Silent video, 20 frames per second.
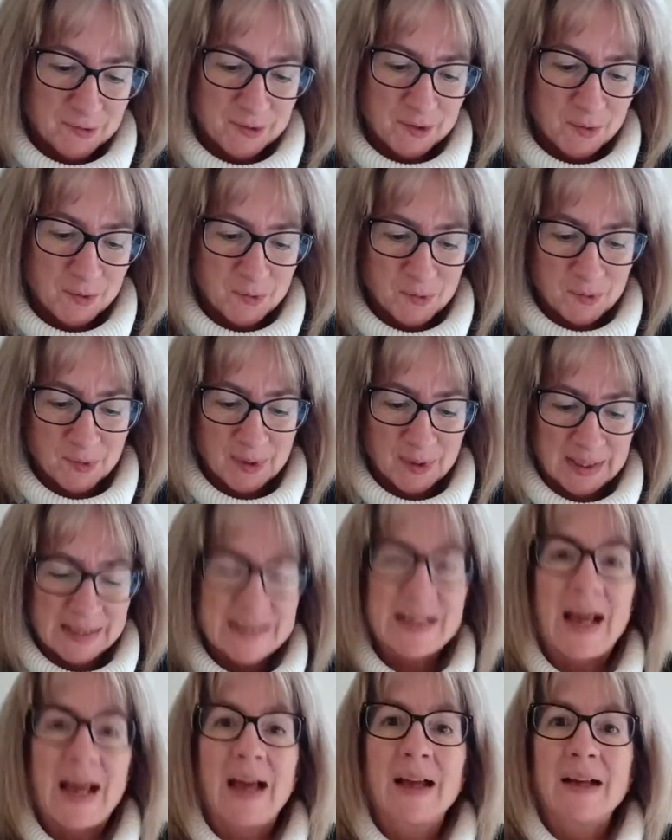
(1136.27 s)
all
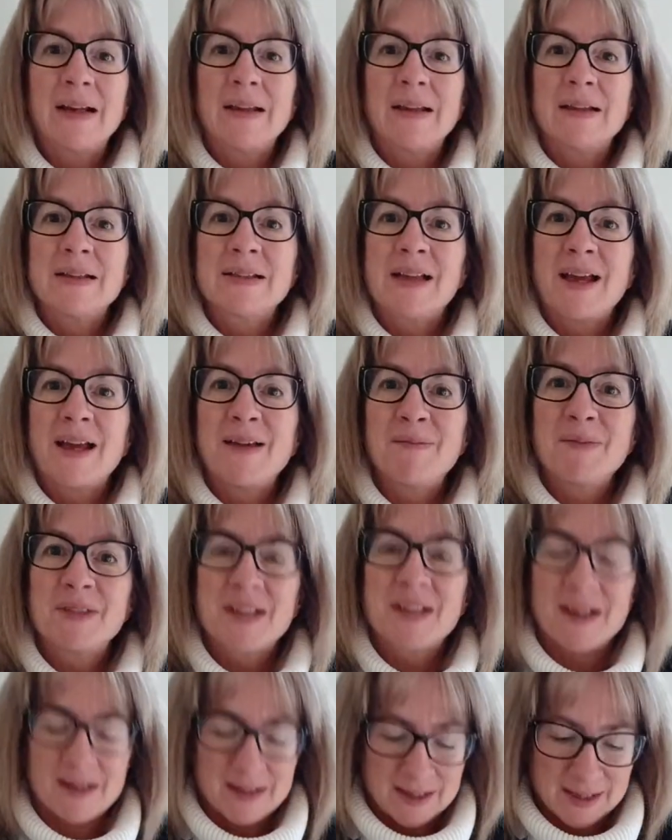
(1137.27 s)
exactly the same
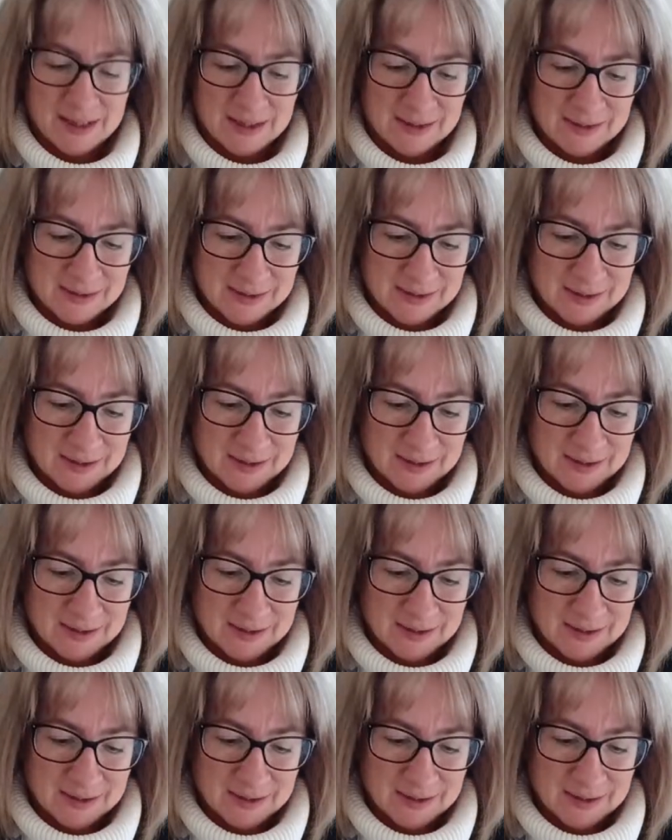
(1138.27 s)
size.